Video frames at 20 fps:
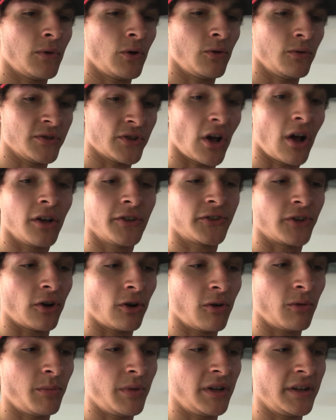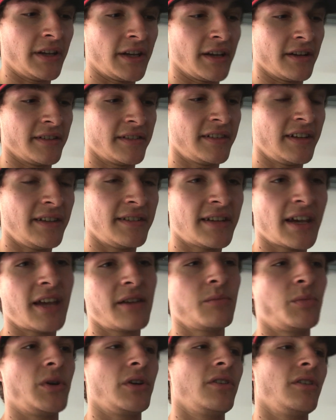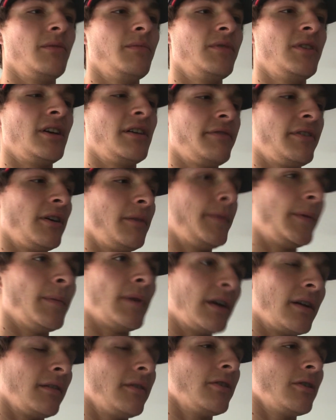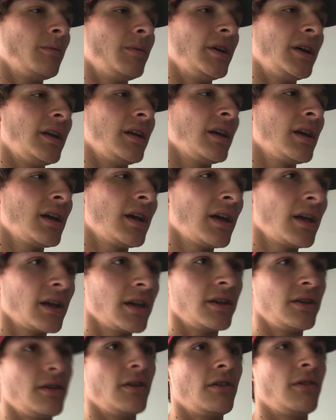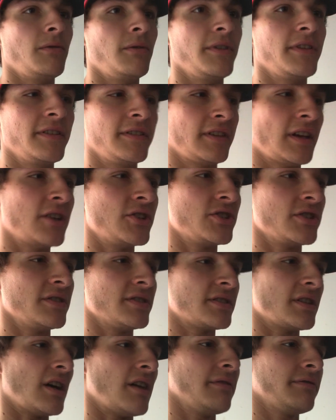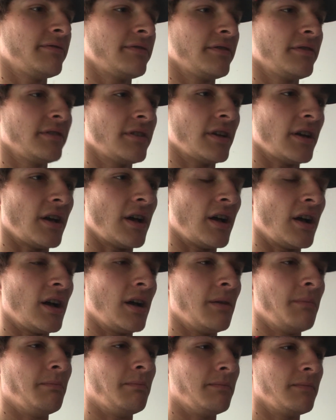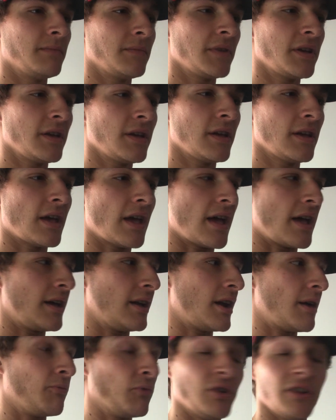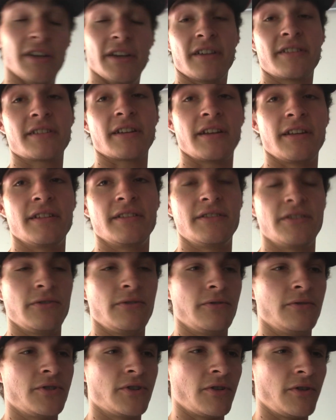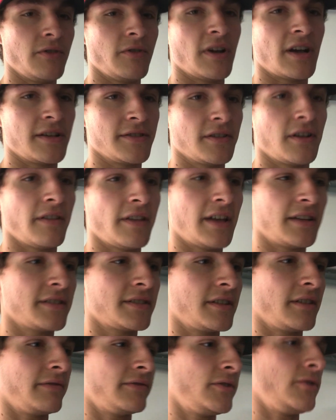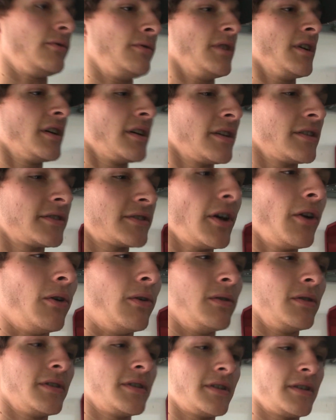who is also building a C10 pickup, and I've helped him out a little bit, you know, with his engine stuff, and I'm really excited to show you guys all that stuff too. So,